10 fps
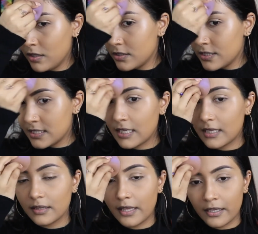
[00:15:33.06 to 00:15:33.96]

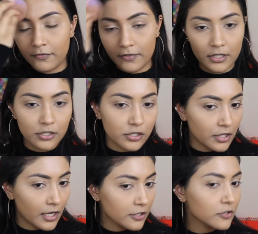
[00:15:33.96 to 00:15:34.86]
skin-like finish
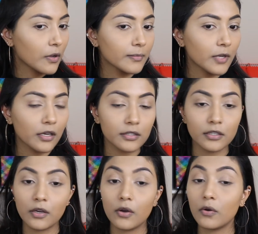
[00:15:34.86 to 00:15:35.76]
today, so I'm not
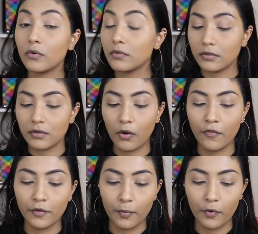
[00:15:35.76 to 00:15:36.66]
gonna go
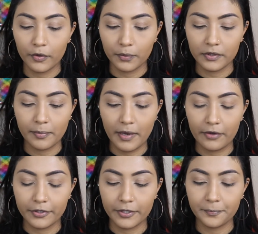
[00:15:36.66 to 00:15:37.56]
overboard with the
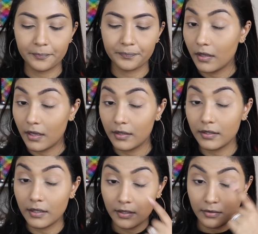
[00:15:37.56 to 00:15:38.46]
powder.
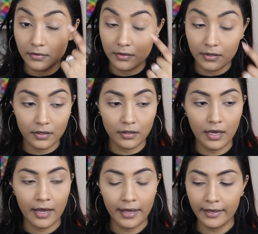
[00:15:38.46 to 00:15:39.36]
And then the
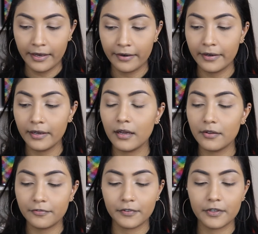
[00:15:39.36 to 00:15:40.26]
eye
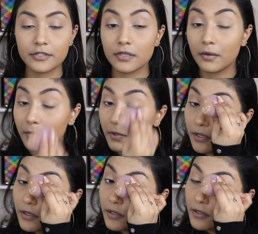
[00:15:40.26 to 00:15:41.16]
area, first I
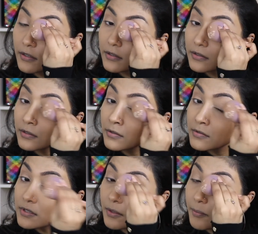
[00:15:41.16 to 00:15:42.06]
wanna
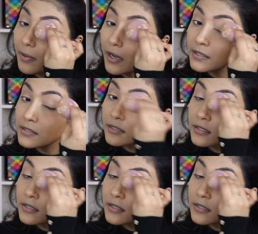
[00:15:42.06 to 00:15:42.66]
use the butt